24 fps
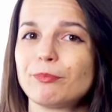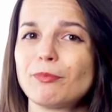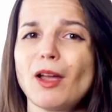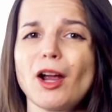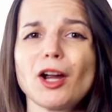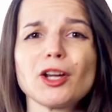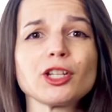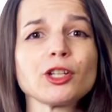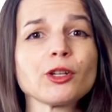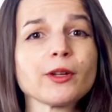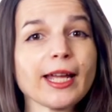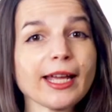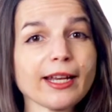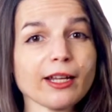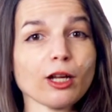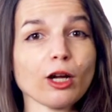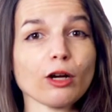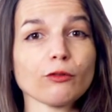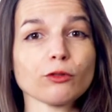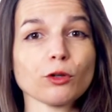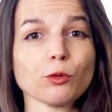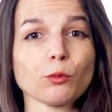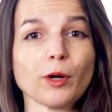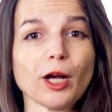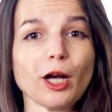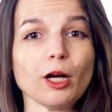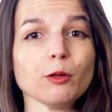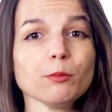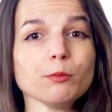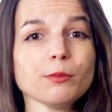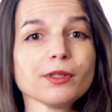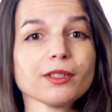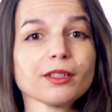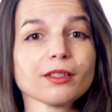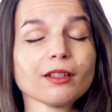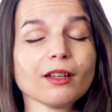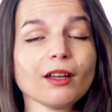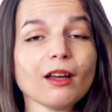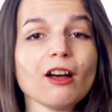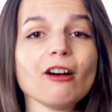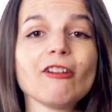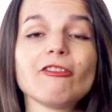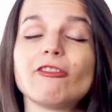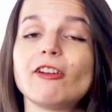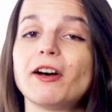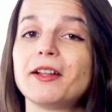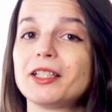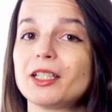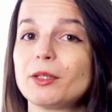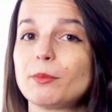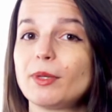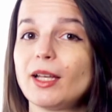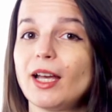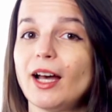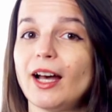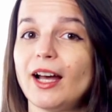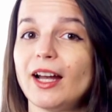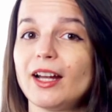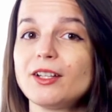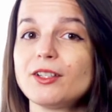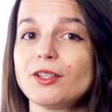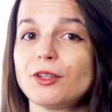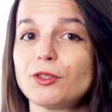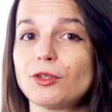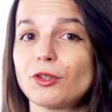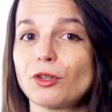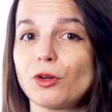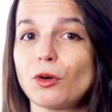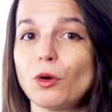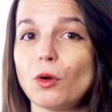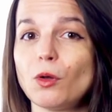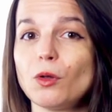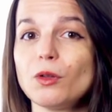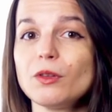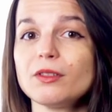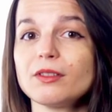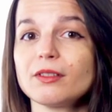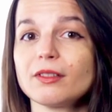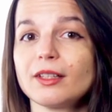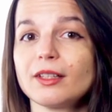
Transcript: Are you getting overwhelmed? Falling behind on your goals?